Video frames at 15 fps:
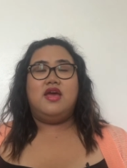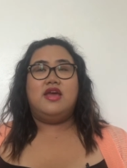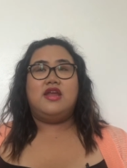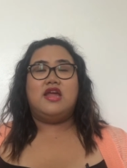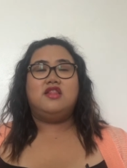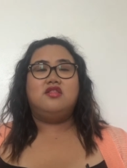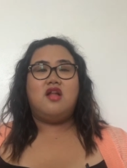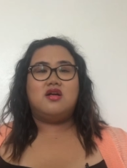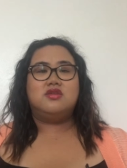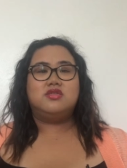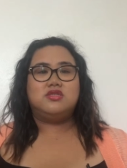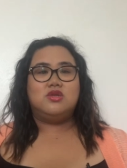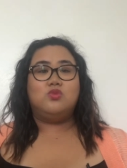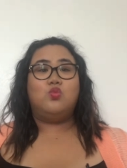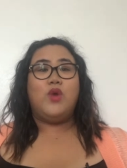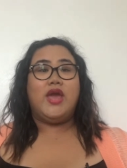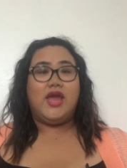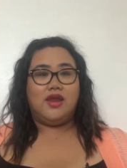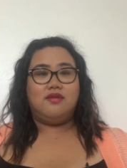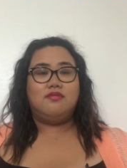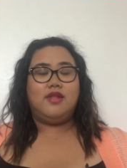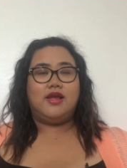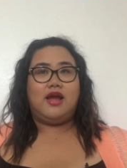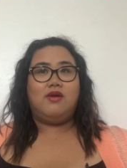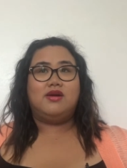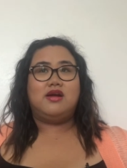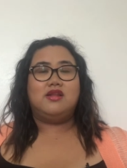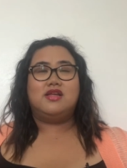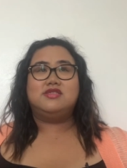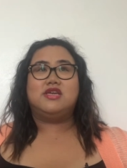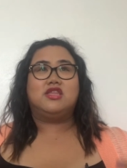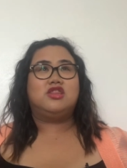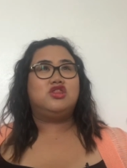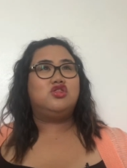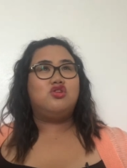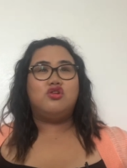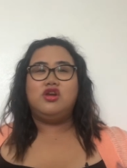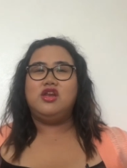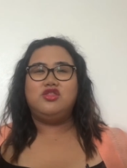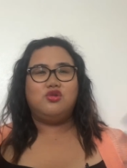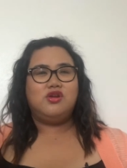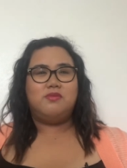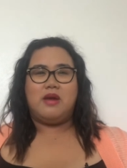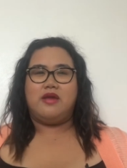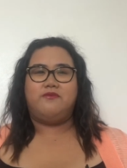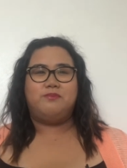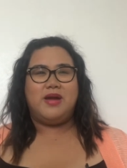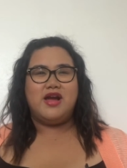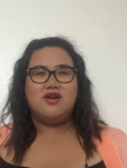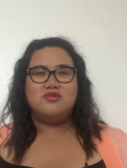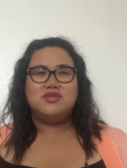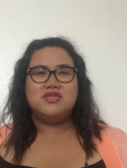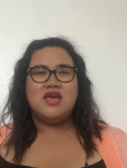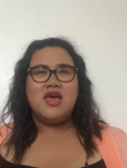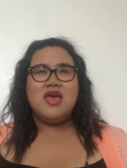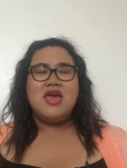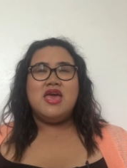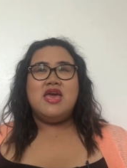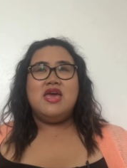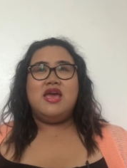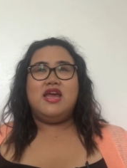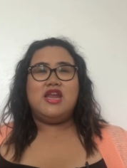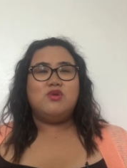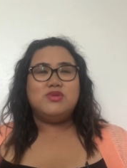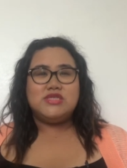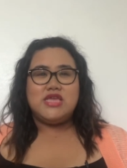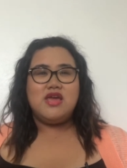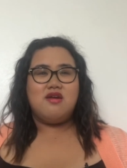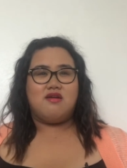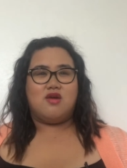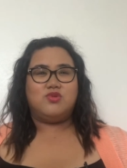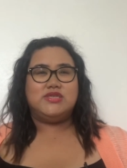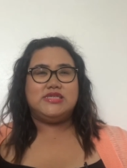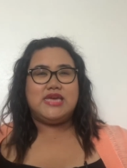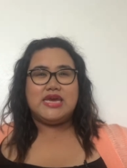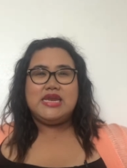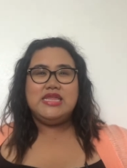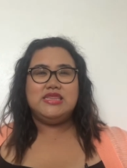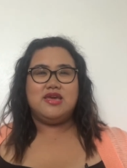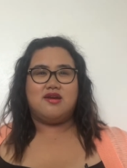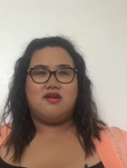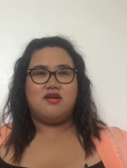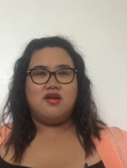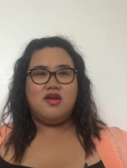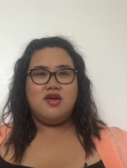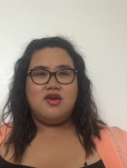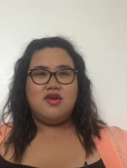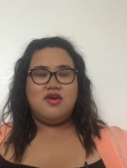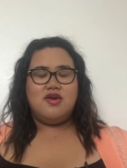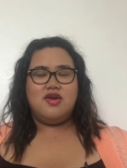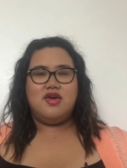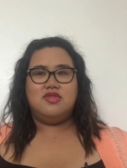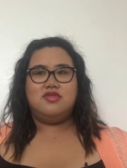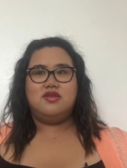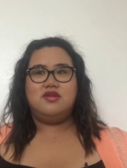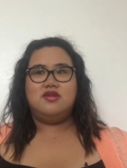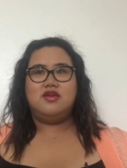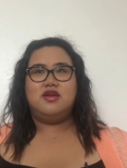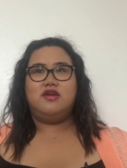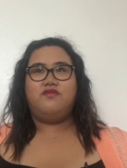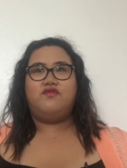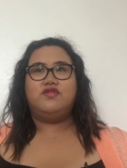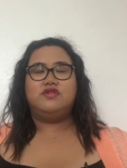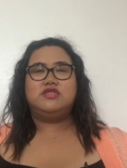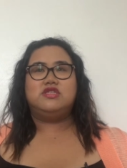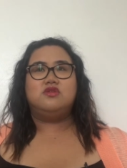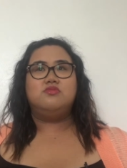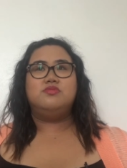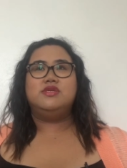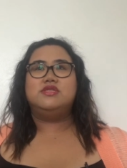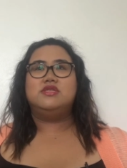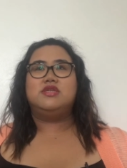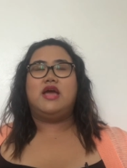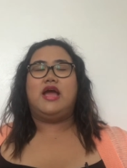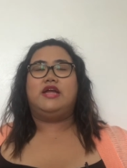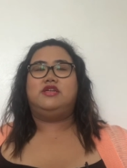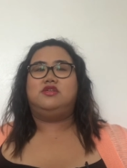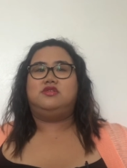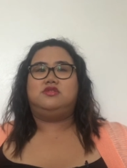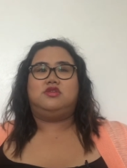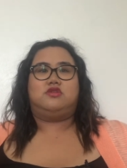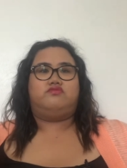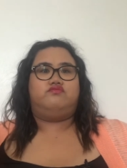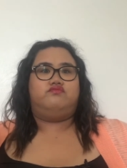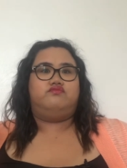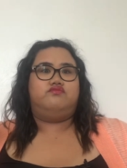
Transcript: and I lost weight. Like I, I lost like 30, 35 pounds, and I was there. I was getting there, and then for some reason I just like